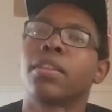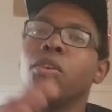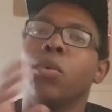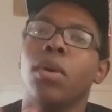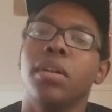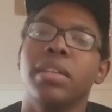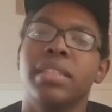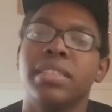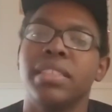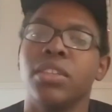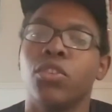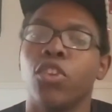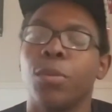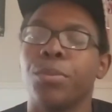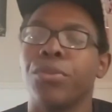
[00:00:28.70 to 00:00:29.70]
the Walt
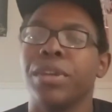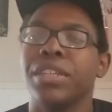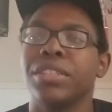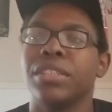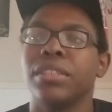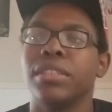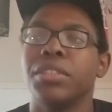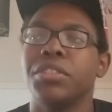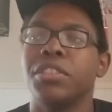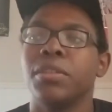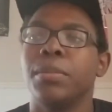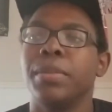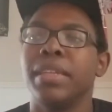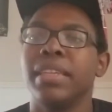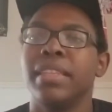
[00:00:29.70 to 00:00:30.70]
Disney Corporation used
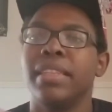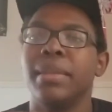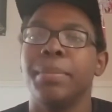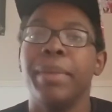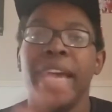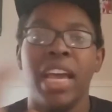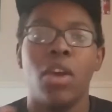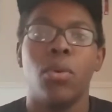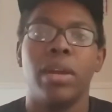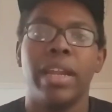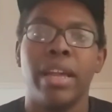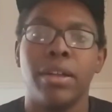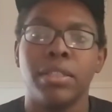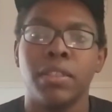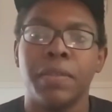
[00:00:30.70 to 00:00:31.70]
to be the
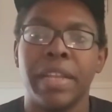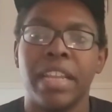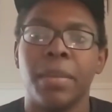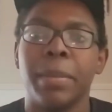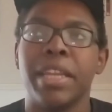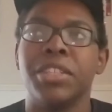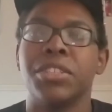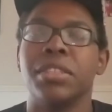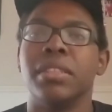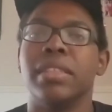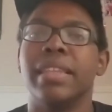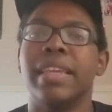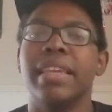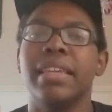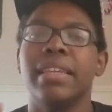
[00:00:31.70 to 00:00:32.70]
powerhouse of
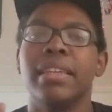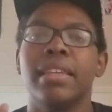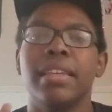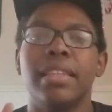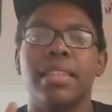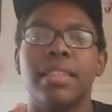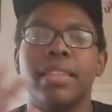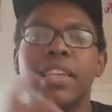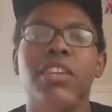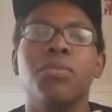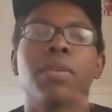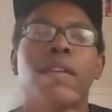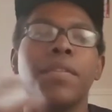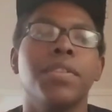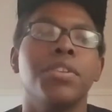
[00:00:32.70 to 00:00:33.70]
animation. They they
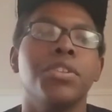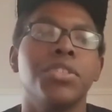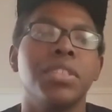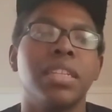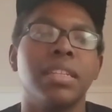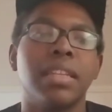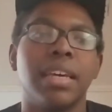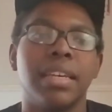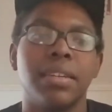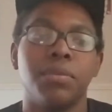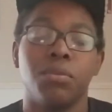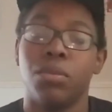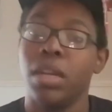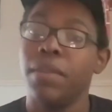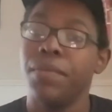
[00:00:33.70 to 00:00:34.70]
revolution, uh,
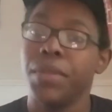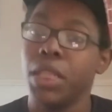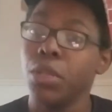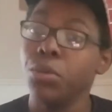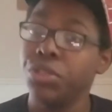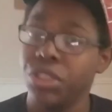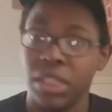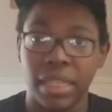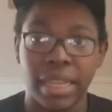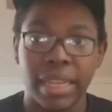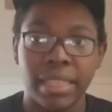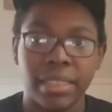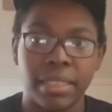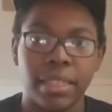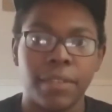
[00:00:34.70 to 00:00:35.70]

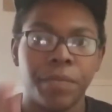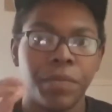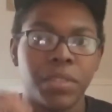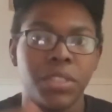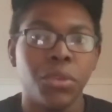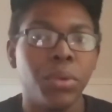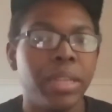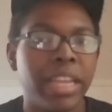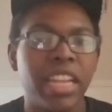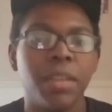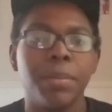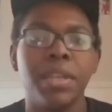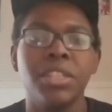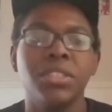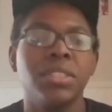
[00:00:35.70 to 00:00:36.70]
revolutionized 2D
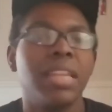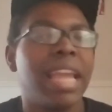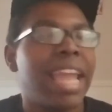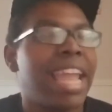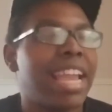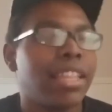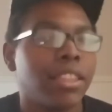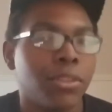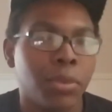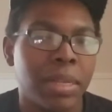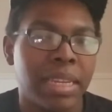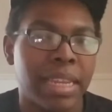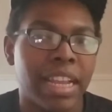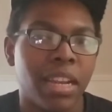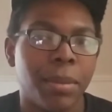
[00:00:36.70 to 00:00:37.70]
animation and
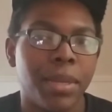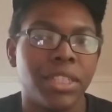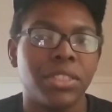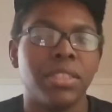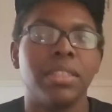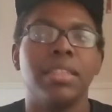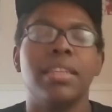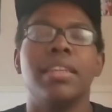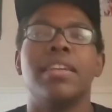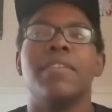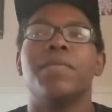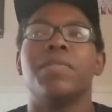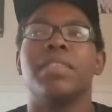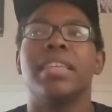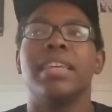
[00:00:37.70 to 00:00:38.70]
3D animation.
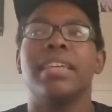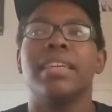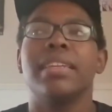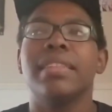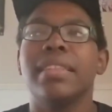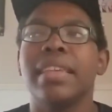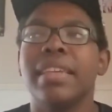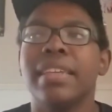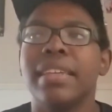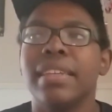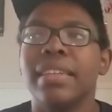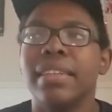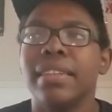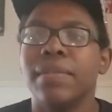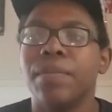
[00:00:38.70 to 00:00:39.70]
They
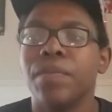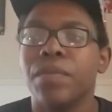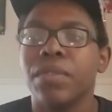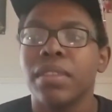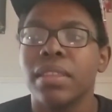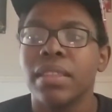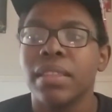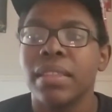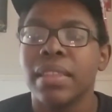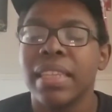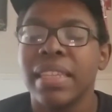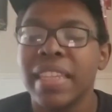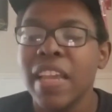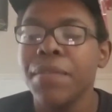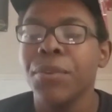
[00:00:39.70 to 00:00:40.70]
they
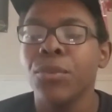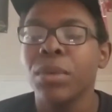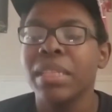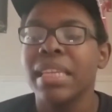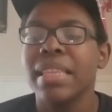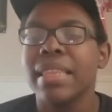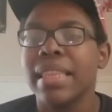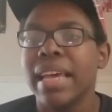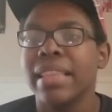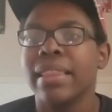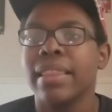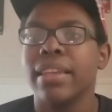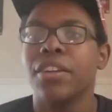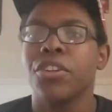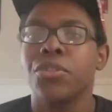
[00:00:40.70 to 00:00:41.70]
they never really
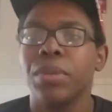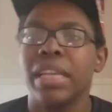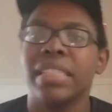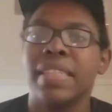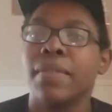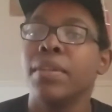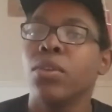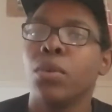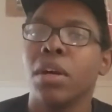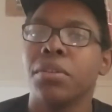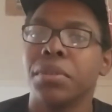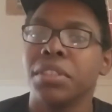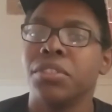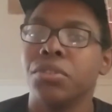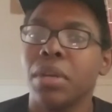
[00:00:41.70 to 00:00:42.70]
let their creativity well
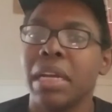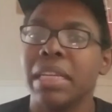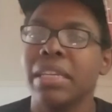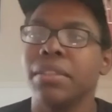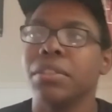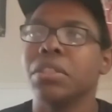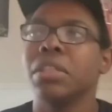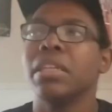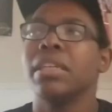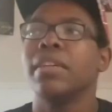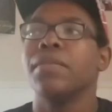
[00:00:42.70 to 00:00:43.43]
run dry either.